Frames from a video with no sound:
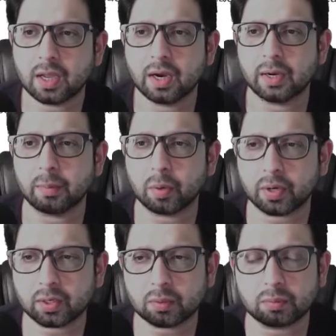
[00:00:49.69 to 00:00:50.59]

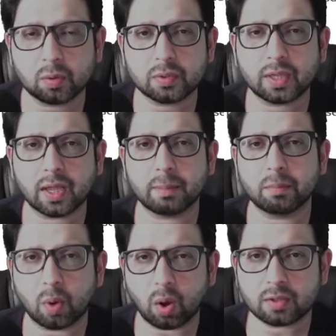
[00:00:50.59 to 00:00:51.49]
reporting to
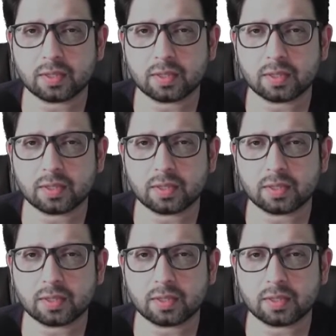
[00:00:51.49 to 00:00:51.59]
Moz,